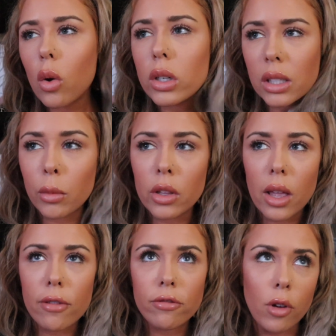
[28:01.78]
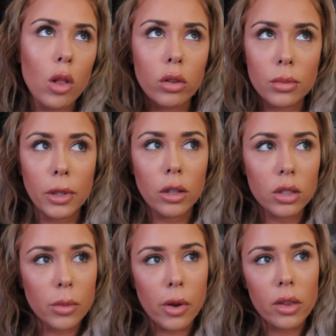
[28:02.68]
Or someone that follows me, or
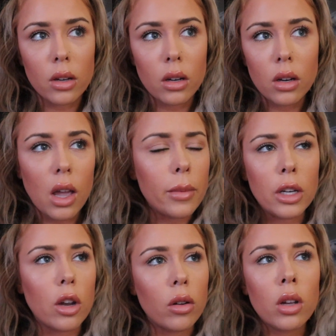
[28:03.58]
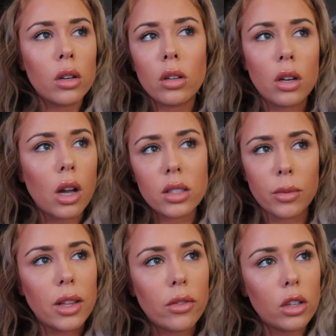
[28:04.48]
someone, no, not
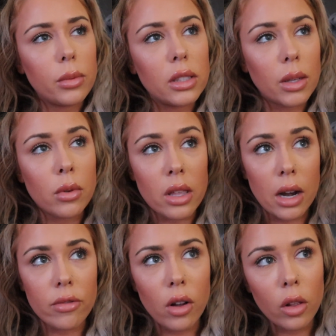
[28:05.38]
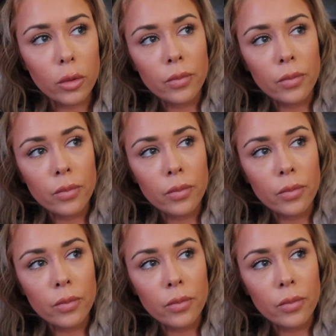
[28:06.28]
someone that follows me, someone that I follow.